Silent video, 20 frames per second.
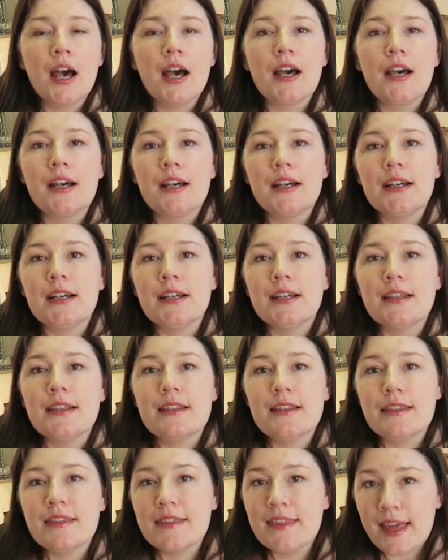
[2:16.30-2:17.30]

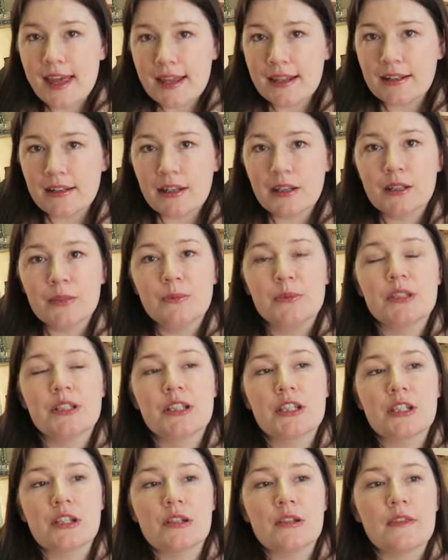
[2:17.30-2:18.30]
Then I
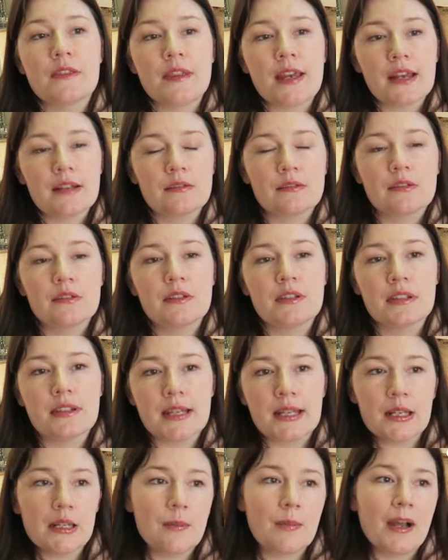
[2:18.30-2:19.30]
would then
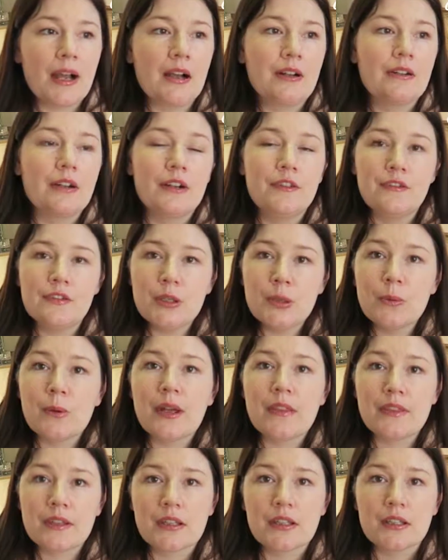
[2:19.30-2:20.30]
think about a few
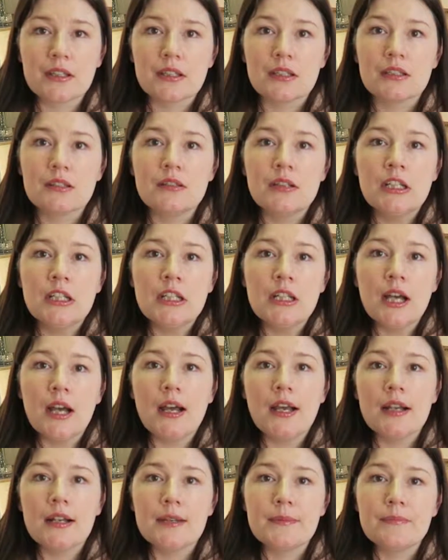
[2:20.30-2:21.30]
other
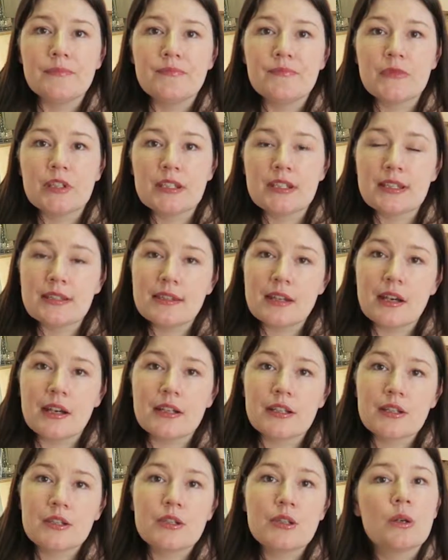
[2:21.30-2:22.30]

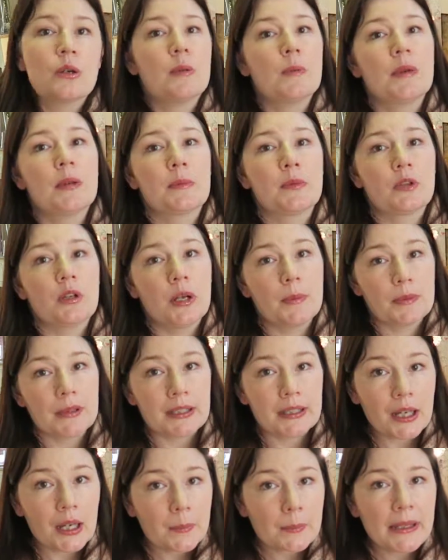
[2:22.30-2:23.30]
designers who are a bit more up
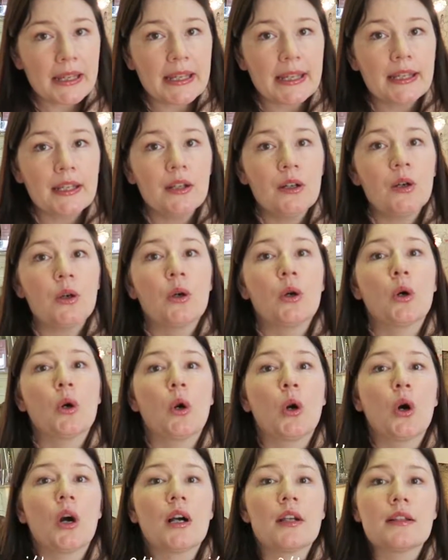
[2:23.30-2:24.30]
and coming
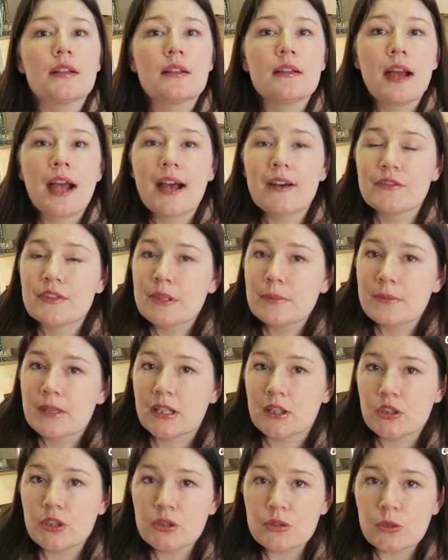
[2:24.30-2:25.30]
or have
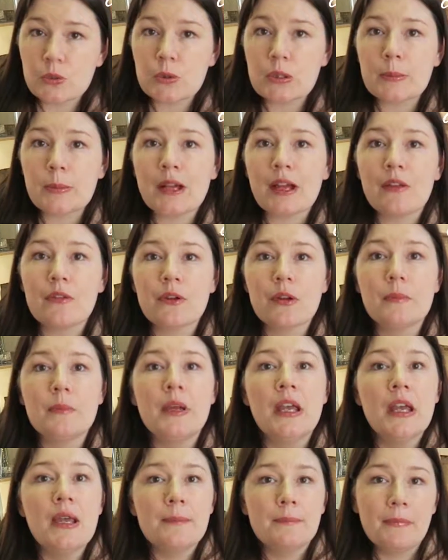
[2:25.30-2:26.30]
something unusual about
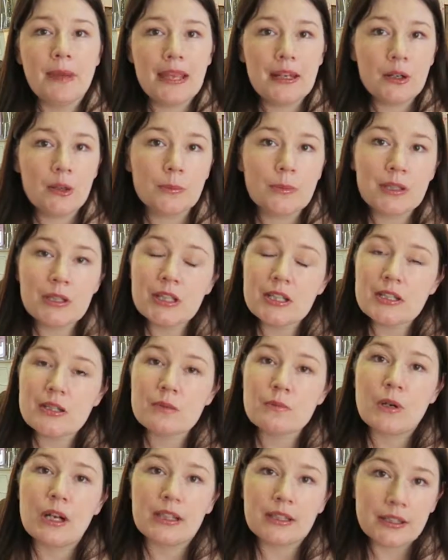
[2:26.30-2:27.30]
them, may not be
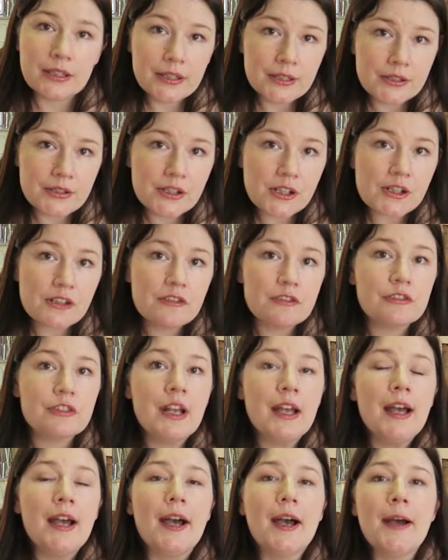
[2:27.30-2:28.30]
as well heard of,
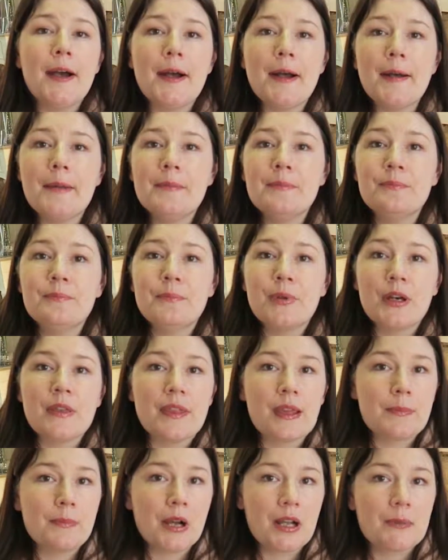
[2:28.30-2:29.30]
but
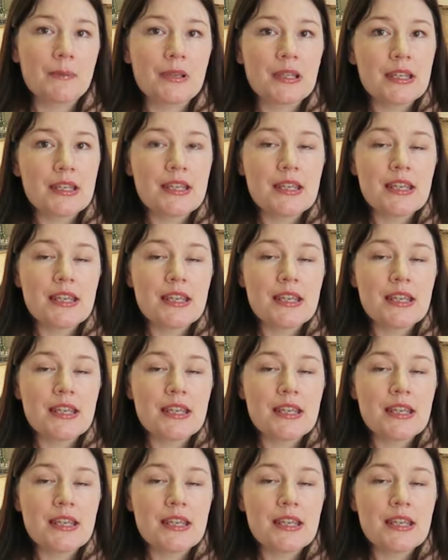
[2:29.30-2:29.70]
they might